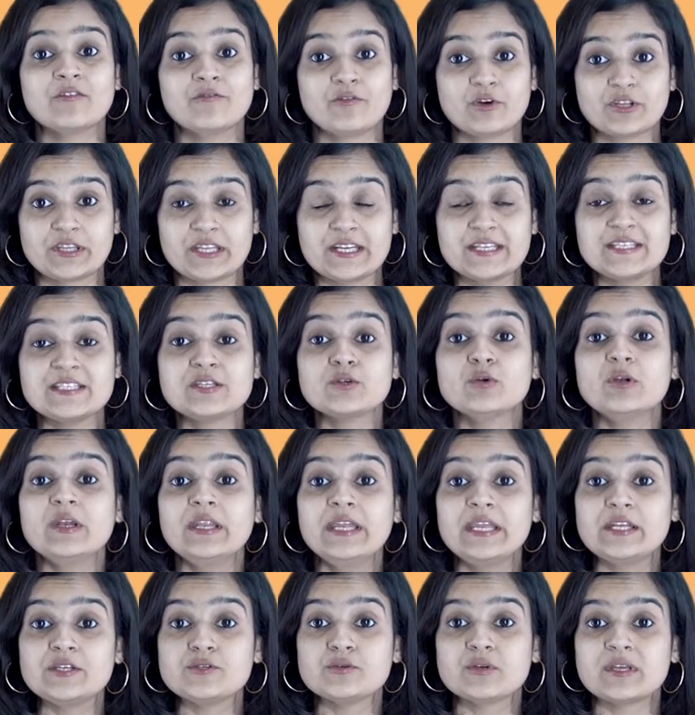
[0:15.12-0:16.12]
For this, you'll
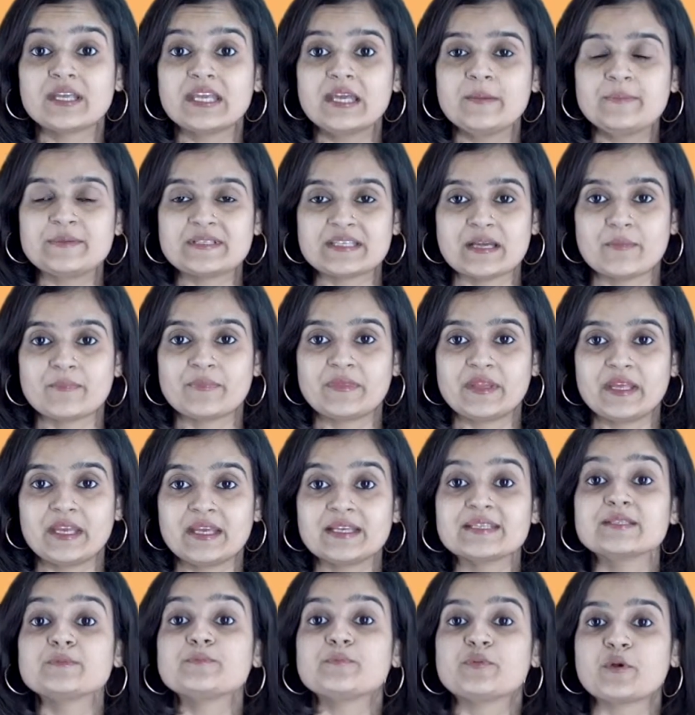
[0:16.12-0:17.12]
need to keep some
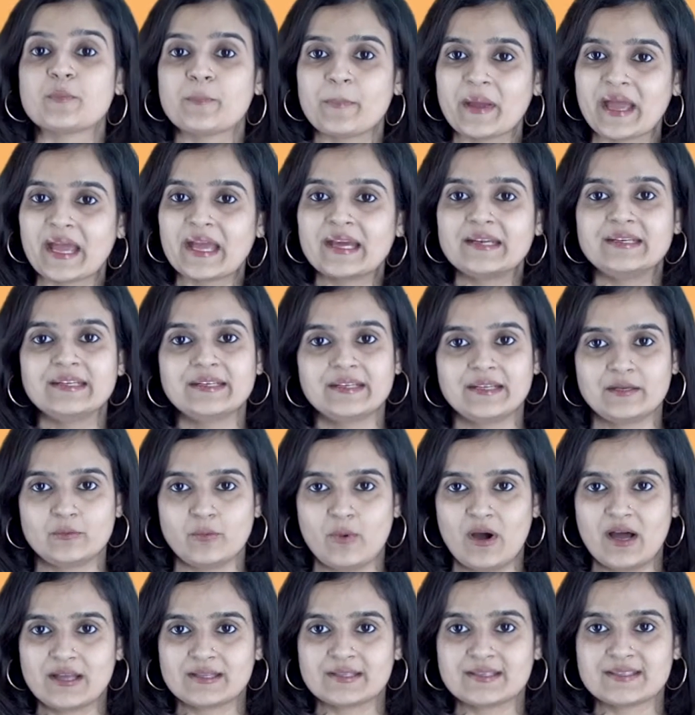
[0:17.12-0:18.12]
things prepared in
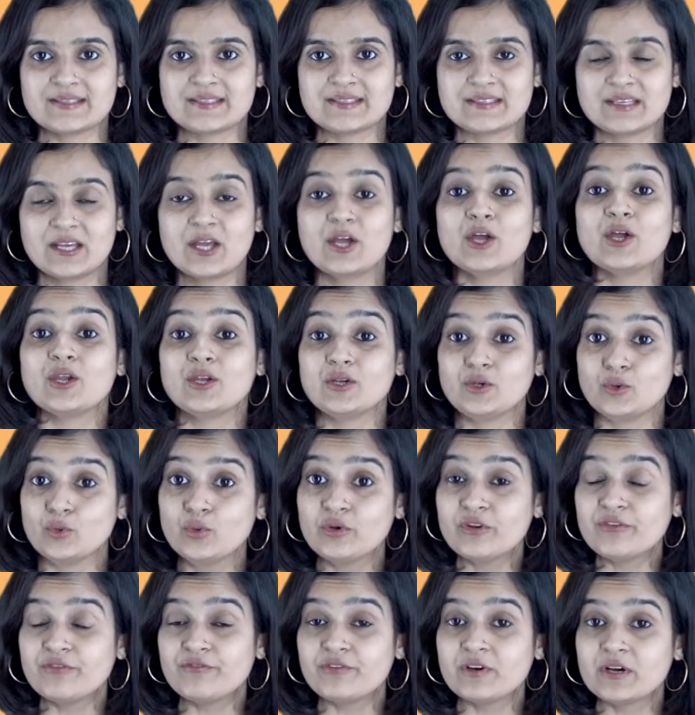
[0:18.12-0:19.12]
advance. Do
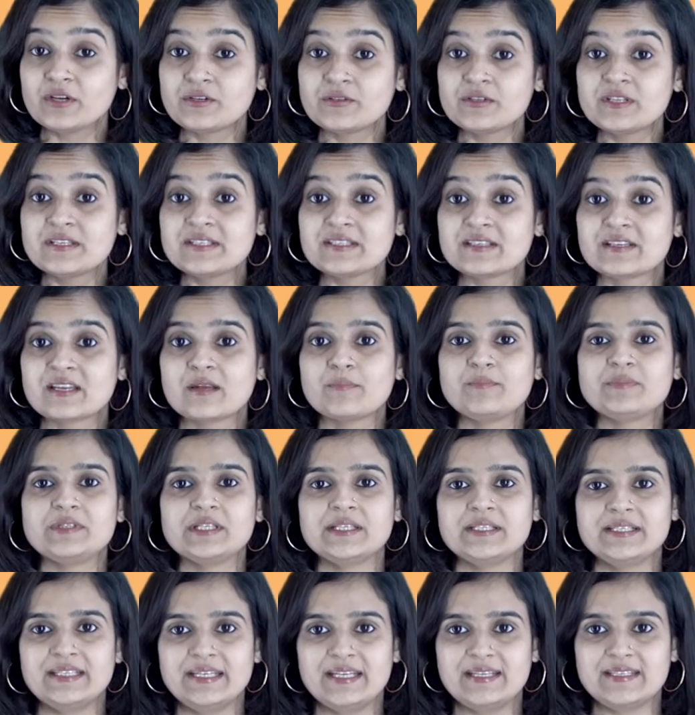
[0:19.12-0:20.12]
refer to the script
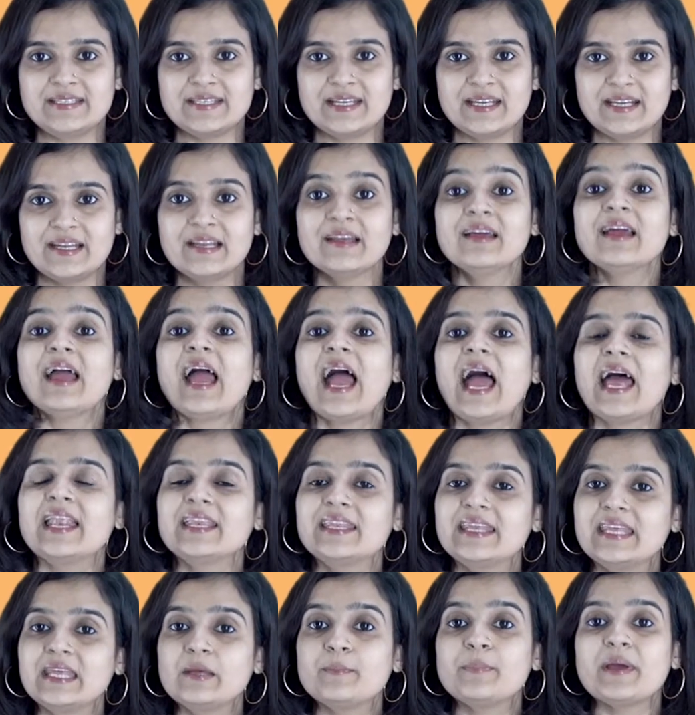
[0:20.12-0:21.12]
in detail
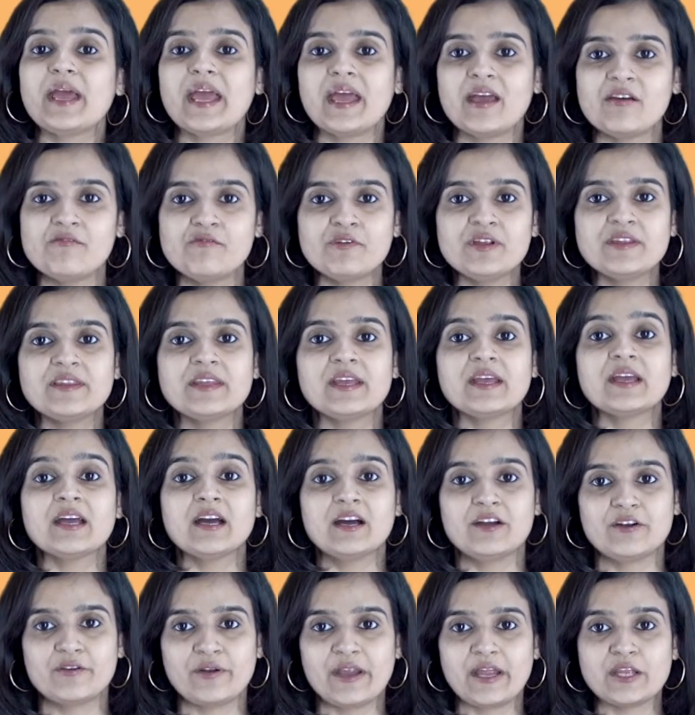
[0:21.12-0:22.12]
and keep everything
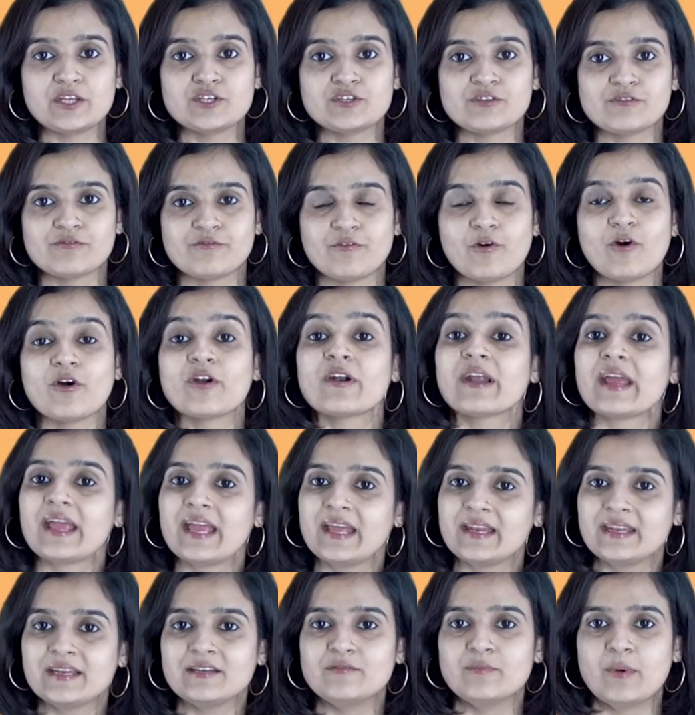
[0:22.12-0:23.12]
arranged for
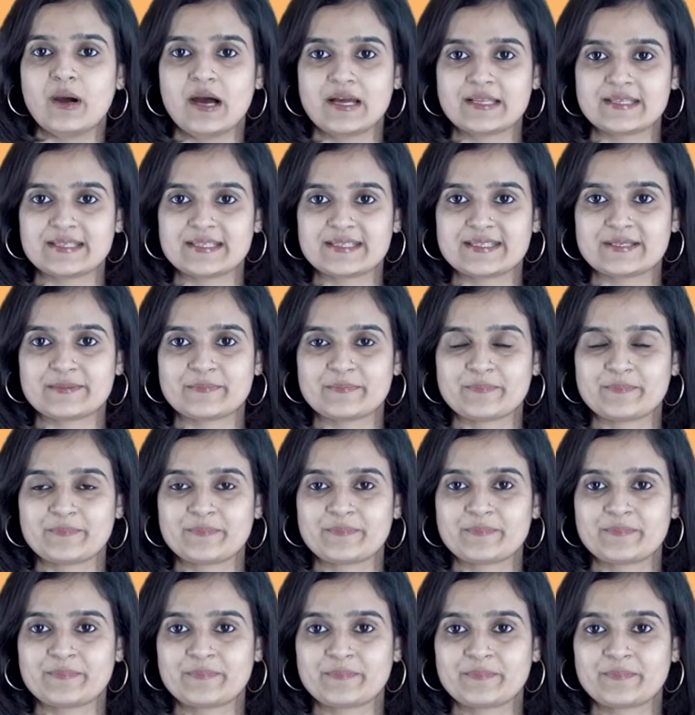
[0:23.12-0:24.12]
in advance.
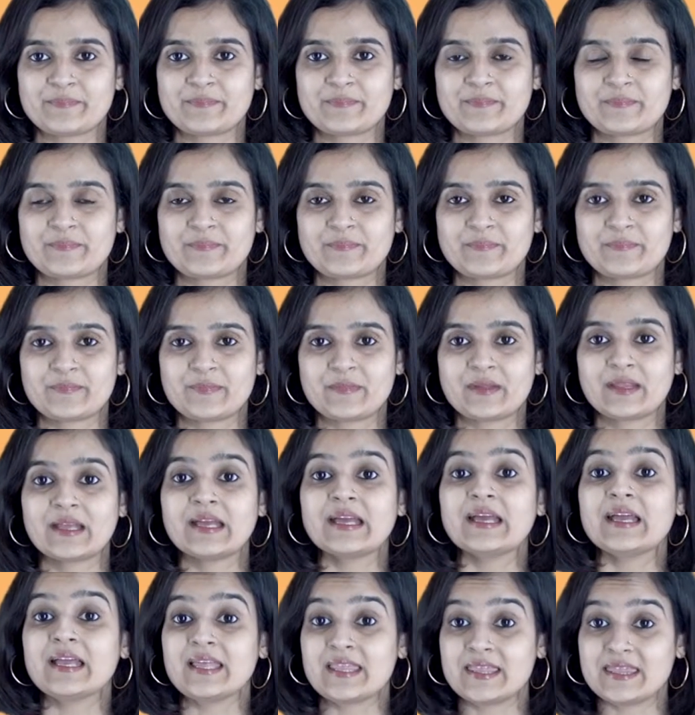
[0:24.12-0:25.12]

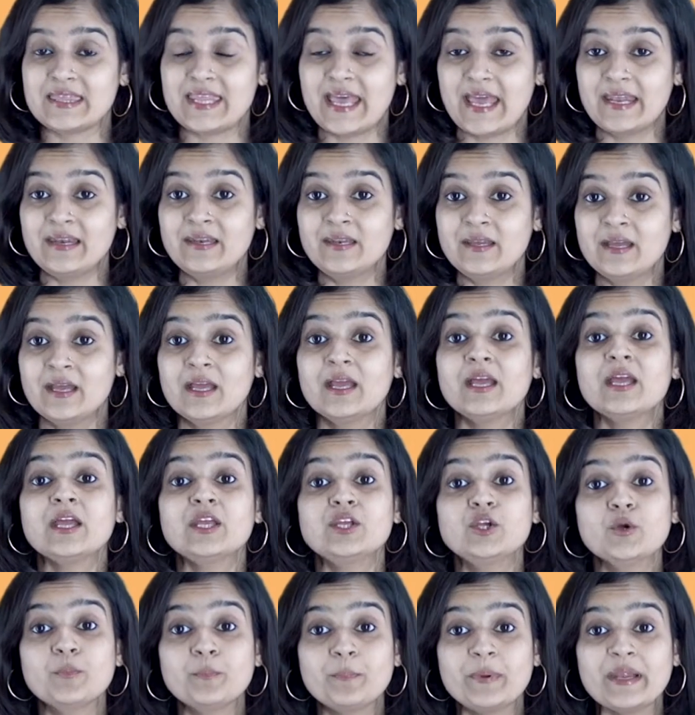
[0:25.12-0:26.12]
Then,
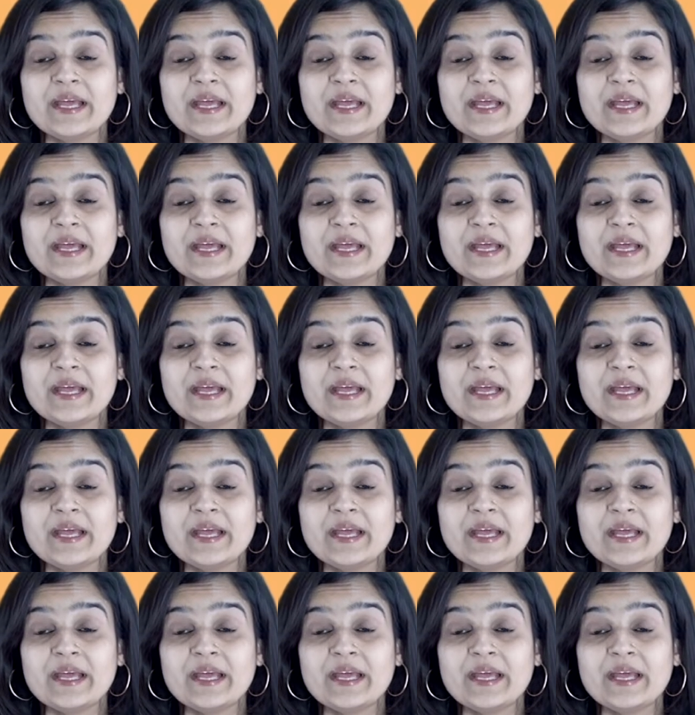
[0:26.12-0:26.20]
you